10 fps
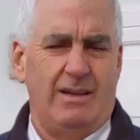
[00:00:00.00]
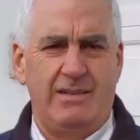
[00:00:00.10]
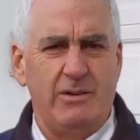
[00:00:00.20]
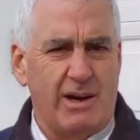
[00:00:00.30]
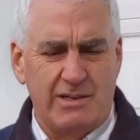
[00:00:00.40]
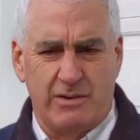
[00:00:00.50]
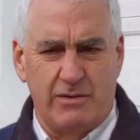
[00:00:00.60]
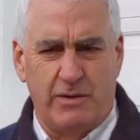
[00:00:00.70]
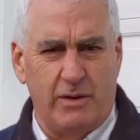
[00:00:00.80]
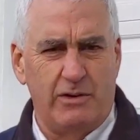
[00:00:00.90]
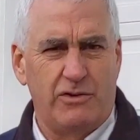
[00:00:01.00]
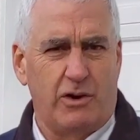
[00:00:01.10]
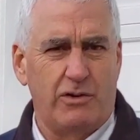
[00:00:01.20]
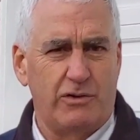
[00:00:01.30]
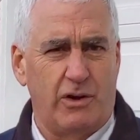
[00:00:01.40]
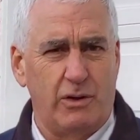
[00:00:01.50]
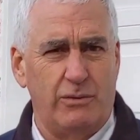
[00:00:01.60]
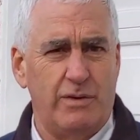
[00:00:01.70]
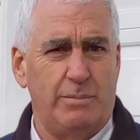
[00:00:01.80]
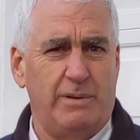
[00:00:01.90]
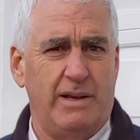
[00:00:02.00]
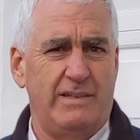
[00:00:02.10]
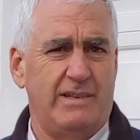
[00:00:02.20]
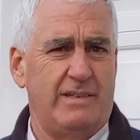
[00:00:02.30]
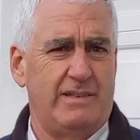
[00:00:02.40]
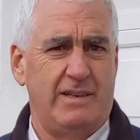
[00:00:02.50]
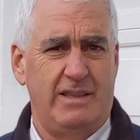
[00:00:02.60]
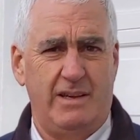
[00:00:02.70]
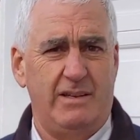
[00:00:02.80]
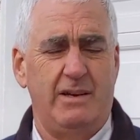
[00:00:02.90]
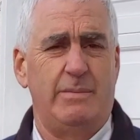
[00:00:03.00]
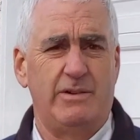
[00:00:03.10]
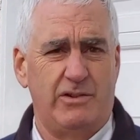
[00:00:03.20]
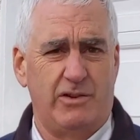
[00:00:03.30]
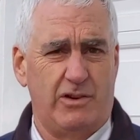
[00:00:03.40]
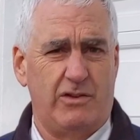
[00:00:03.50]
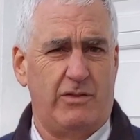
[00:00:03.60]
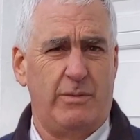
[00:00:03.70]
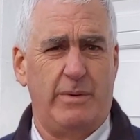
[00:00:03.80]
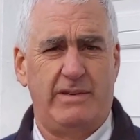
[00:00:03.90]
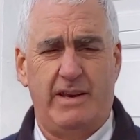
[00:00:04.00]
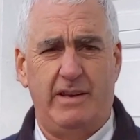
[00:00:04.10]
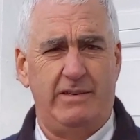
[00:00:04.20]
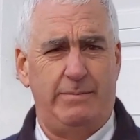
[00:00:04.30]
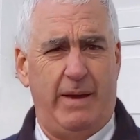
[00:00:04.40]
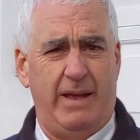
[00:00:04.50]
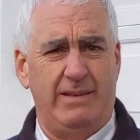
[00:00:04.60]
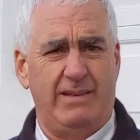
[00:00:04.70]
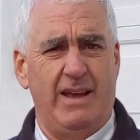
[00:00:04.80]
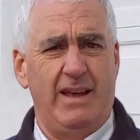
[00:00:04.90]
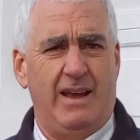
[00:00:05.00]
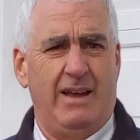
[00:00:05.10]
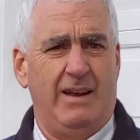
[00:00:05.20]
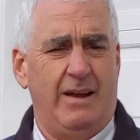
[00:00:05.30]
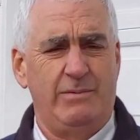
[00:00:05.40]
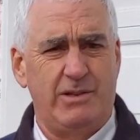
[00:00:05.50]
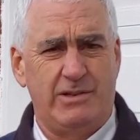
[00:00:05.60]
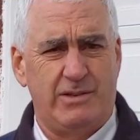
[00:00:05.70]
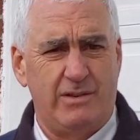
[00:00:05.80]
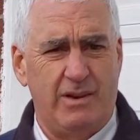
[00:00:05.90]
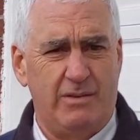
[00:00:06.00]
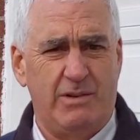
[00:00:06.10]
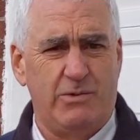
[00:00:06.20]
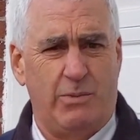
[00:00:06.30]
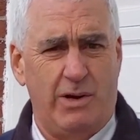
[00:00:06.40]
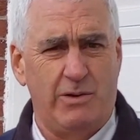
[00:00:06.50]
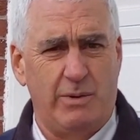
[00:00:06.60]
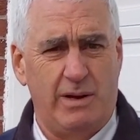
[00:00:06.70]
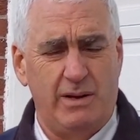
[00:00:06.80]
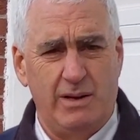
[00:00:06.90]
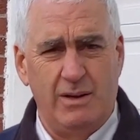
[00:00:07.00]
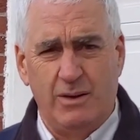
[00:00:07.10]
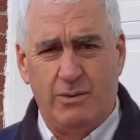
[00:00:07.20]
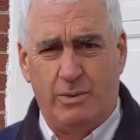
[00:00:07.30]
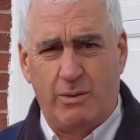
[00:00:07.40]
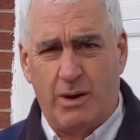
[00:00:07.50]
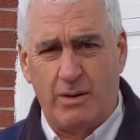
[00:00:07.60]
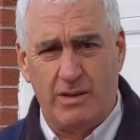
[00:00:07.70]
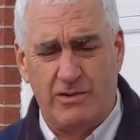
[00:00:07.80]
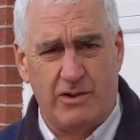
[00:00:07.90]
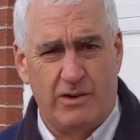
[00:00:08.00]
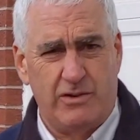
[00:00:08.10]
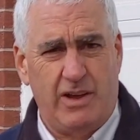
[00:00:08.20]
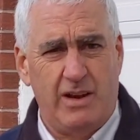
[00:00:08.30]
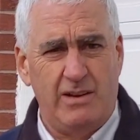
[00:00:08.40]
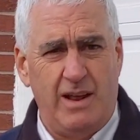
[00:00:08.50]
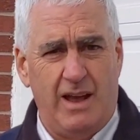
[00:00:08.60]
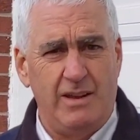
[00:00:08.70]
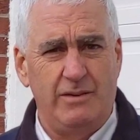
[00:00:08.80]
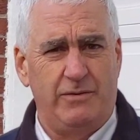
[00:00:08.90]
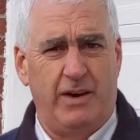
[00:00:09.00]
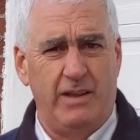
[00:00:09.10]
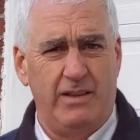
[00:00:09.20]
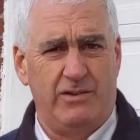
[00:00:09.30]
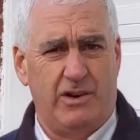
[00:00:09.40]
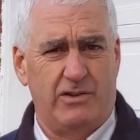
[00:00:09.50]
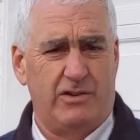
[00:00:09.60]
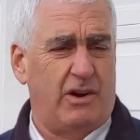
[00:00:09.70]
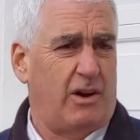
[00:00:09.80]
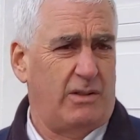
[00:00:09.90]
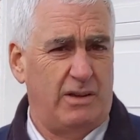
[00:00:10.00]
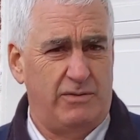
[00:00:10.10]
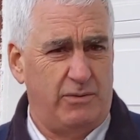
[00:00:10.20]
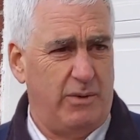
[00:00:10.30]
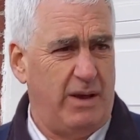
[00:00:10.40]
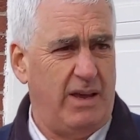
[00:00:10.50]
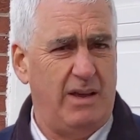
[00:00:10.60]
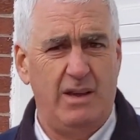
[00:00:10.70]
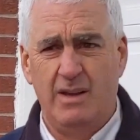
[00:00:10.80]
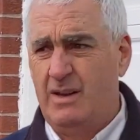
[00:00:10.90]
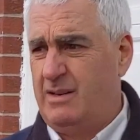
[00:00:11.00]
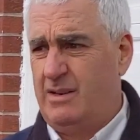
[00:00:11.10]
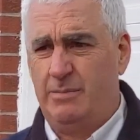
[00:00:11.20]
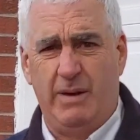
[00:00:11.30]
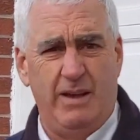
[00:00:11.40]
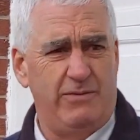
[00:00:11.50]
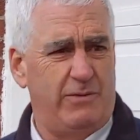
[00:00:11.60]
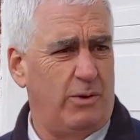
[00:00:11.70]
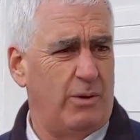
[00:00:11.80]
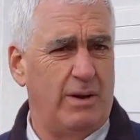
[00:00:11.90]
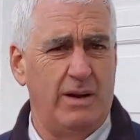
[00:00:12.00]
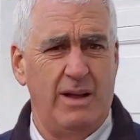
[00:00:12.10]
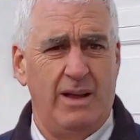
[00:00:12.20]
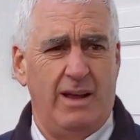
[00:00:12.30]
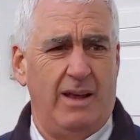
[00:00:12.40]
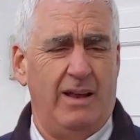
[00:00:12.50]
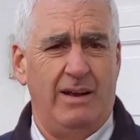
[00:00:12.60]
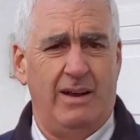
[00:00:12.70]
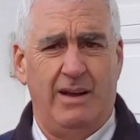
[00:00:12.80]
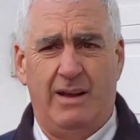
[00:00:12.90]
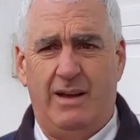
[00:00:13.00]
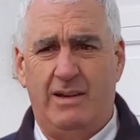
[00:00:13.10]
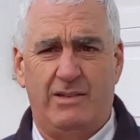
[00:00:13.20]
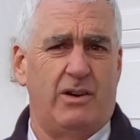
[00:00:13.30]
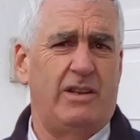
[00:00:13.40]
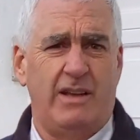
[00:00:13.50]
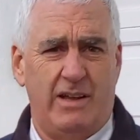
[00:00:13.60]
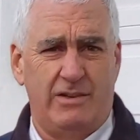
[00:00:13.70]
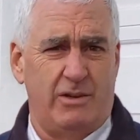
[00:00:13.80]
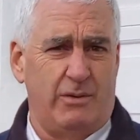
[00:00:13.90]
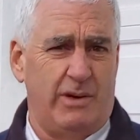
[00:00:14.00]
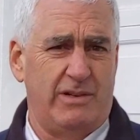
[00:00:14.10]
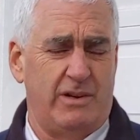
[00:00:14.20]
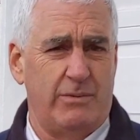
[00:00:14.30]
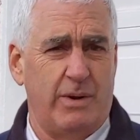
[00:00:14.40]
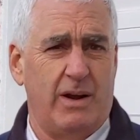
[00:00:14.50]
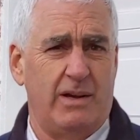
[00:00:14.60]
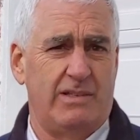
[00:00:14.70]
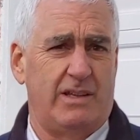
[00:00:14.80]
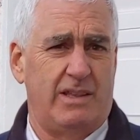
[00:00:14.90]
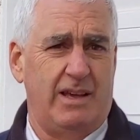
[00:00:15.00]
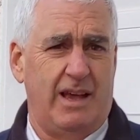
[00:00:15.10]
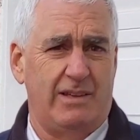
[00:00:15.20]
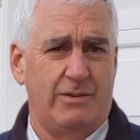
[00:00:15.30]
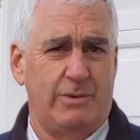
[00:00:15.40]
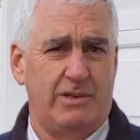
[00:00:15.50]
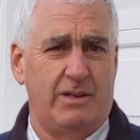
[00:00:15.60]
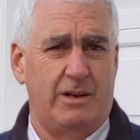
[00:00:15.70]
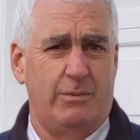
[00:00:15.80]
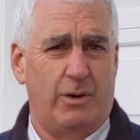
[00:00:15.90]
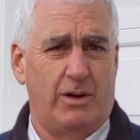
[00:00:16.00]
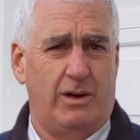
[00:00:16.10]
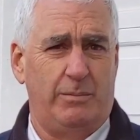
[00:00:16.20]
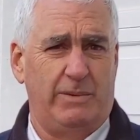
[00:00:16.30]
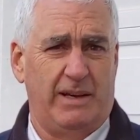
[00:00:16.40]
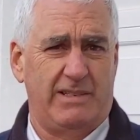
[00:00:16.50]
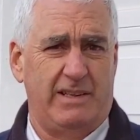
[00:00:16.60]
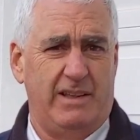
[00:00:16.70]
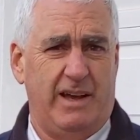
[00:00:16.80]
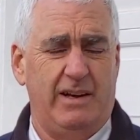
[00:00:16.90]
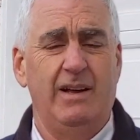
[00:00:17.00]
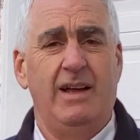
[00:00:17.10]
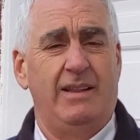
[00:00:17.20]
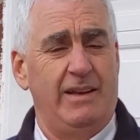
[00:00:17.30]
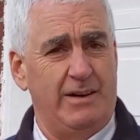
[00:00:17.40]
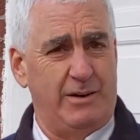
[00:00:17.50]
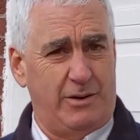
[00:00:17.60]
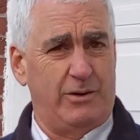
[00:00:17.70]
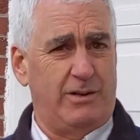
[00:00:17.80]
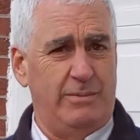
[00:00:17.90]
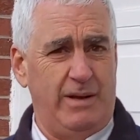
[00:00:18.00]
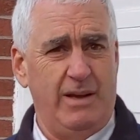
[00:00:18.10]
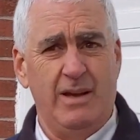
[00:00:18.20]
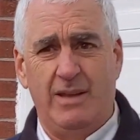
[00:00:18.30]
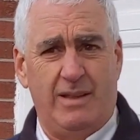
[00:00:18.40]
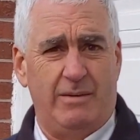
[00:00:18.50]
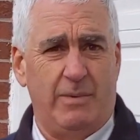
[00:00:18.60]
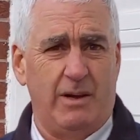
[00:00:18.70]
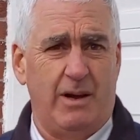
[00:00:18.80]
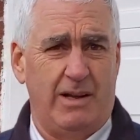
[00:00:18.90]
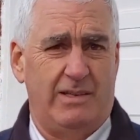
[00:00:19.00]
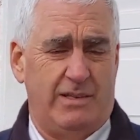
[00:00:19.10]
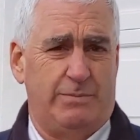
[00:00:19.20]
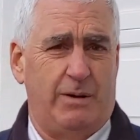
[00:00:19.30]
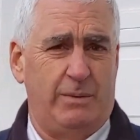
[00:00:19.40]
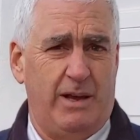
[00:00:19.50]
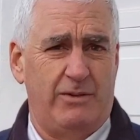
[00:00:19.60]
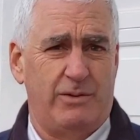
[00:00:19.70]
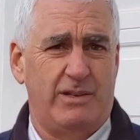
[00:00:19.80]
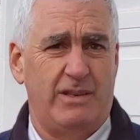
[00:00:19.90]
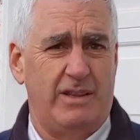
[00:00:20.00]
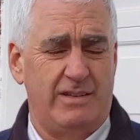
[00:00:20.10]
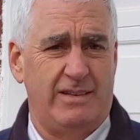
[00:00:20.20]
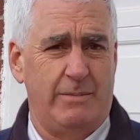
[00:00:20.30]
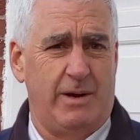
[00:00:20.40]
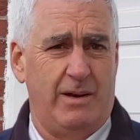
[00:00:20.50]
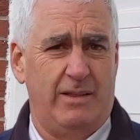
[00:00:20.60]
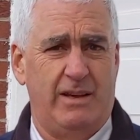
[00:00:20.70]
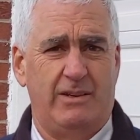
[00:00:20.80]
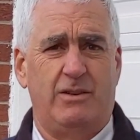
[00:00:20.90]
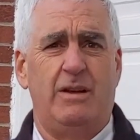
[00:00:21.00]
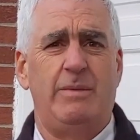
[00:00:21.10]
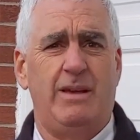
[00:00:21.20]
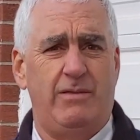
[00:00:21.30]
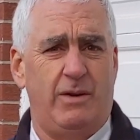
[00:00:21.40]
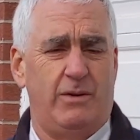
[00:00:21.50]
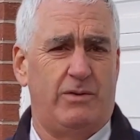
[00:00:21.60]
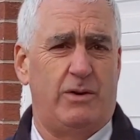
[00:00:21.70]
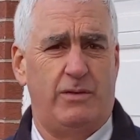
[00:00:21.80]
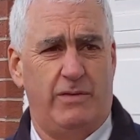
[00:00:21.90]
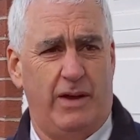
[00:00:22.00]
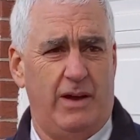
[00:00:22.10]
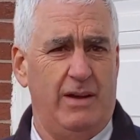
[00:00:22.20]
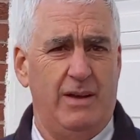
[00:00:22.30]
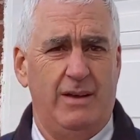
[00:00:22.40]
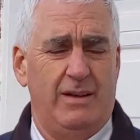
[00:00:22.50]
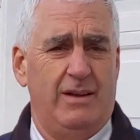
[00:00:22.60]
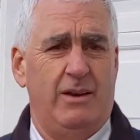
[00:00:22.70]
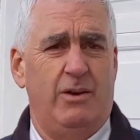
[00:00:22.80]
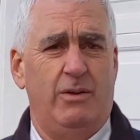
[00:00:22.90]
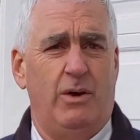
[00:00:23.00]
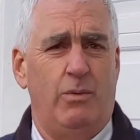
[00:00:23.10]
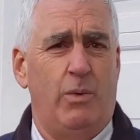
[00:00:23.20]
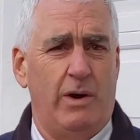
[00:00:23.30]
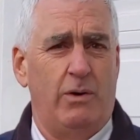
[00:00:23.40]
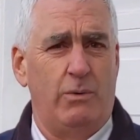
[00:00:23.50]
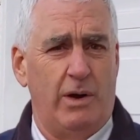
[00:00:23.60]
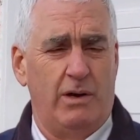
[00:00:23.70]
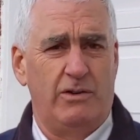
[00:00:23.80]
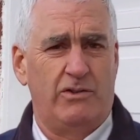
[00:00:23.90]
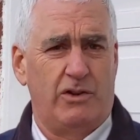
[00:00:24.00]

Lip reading: I see you guys are installing chargers all over the place. I see that you did a bunch of chargers from Mercedes-Benz. And I'm just wondering, where are these chargers? How do you find these chargers? Are they free? Do you pay for it? And I started to answer the question and realized that the answer was a little more complex than that. And then it occurred to me that my audience is probably interested in the same kind of thing. So let me give you sort of the 101 on